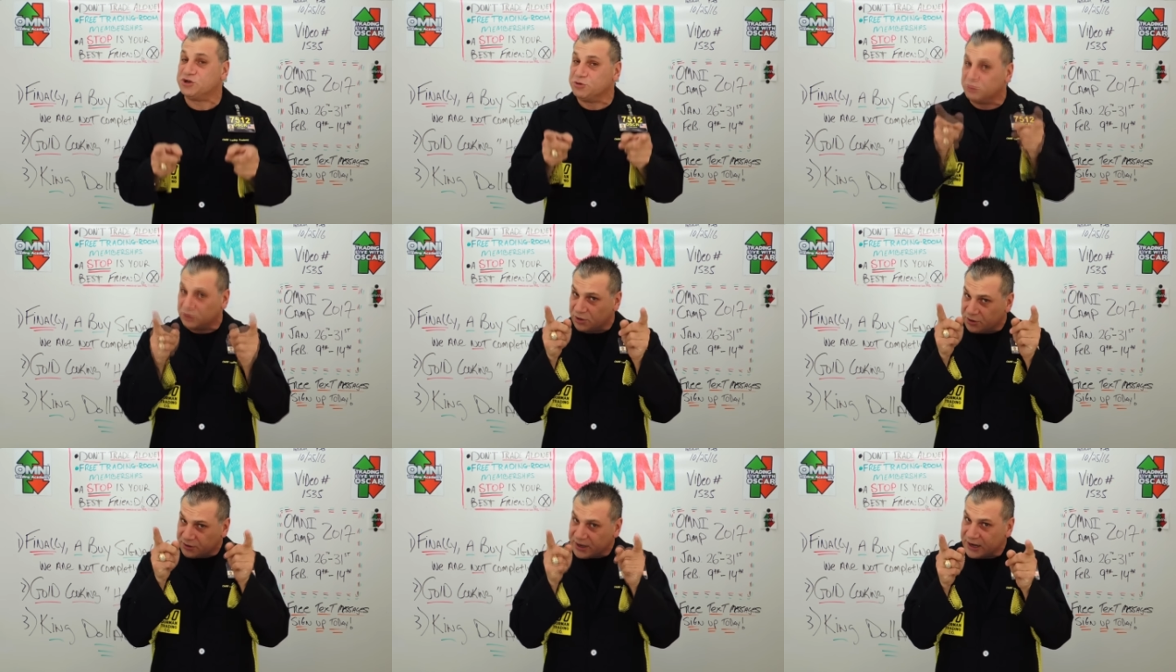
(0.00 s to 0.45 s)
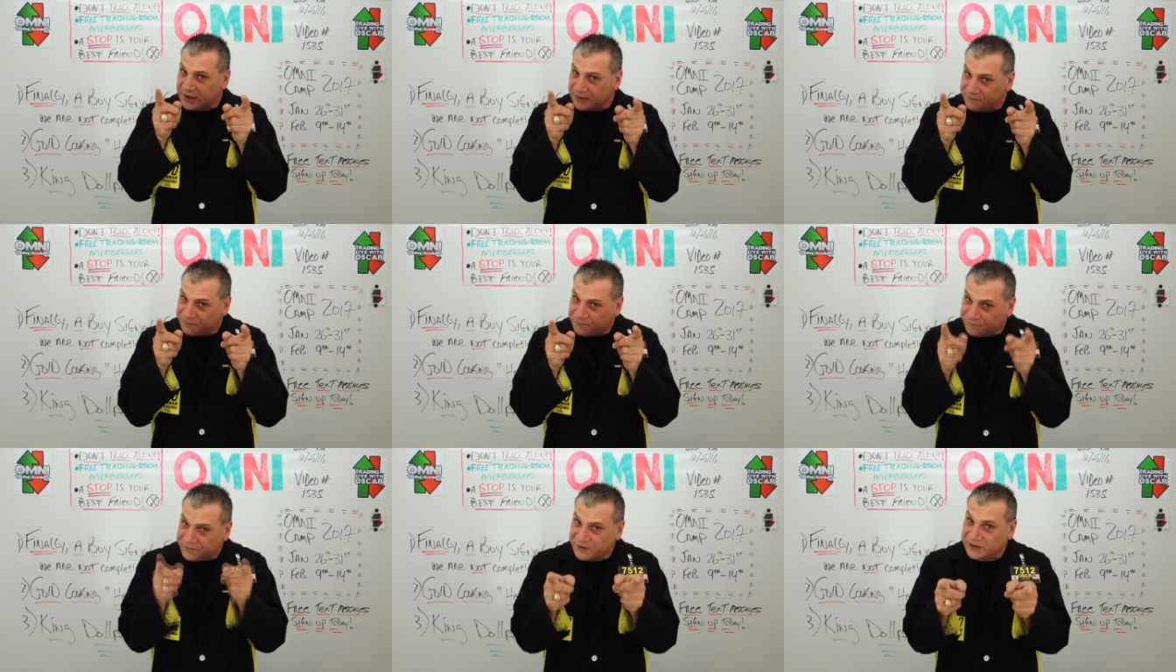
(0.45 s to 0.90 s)
You will learn how to
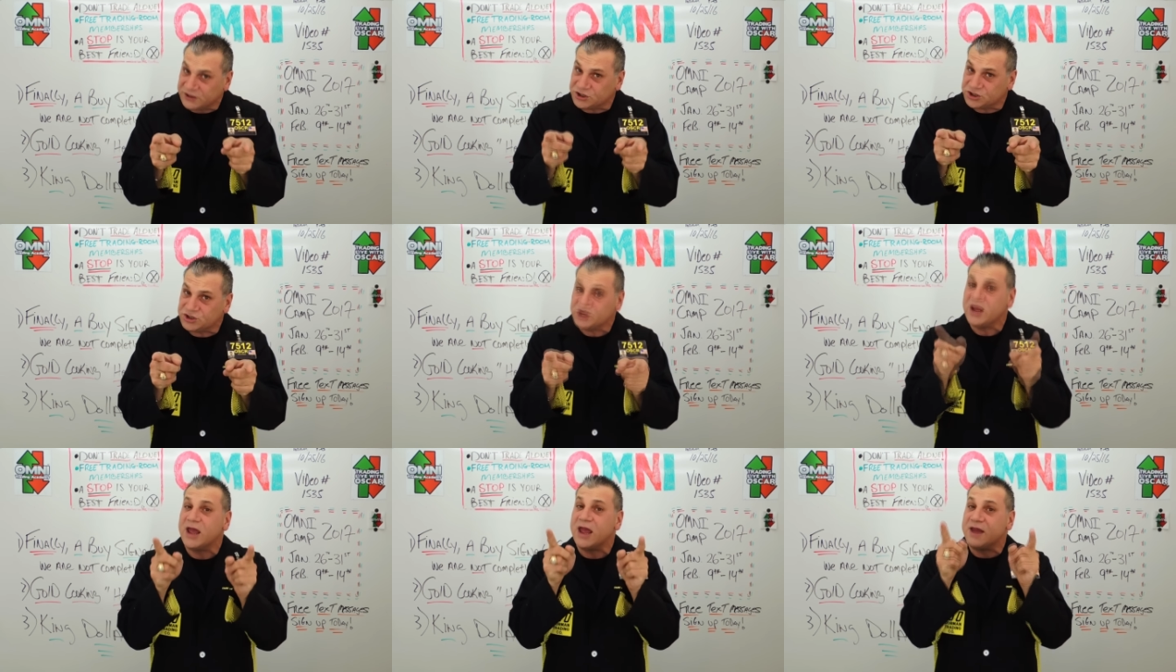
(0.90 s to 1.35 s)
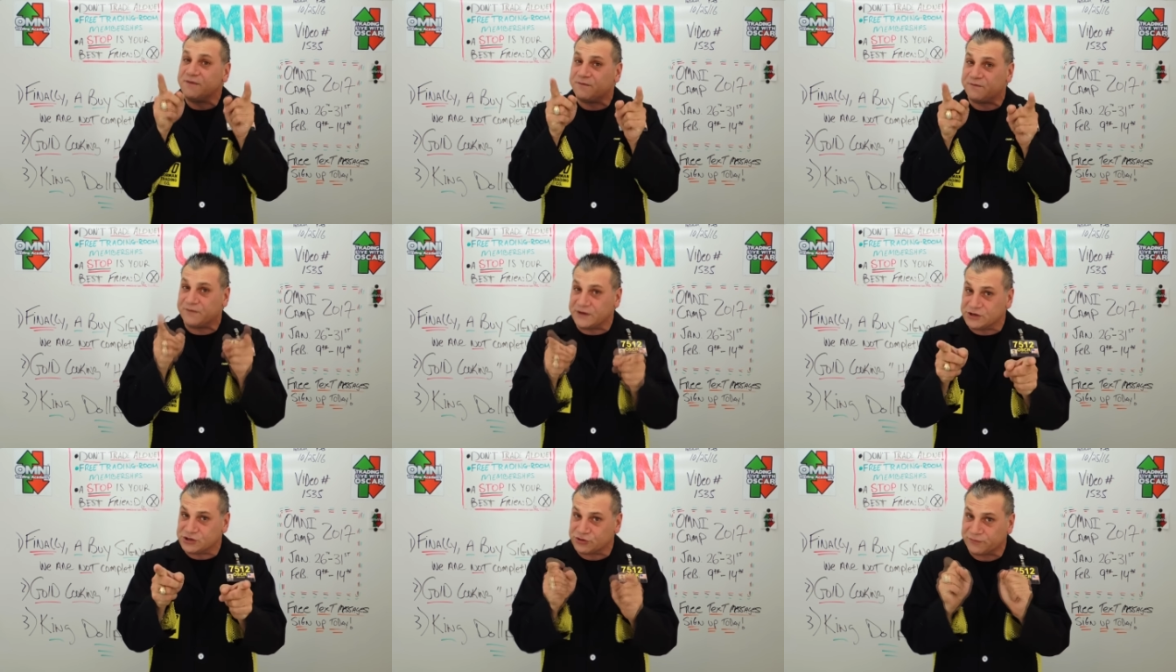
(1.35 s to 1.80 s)
fish and
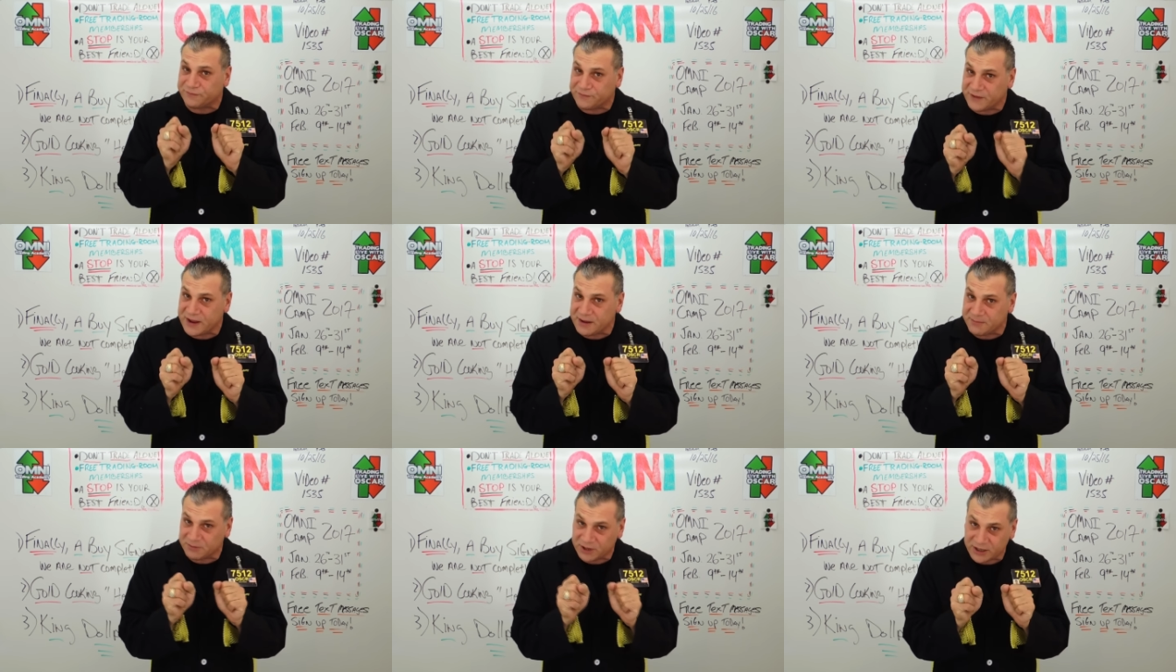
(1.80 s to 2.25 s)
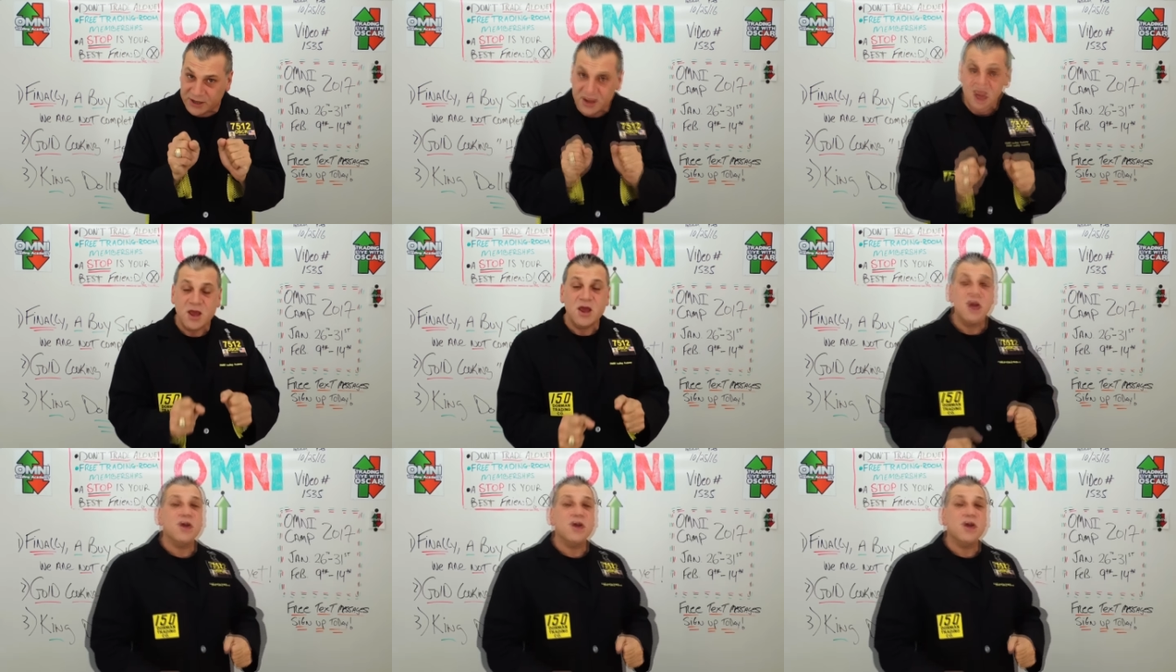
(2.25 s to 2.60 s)
feed your family.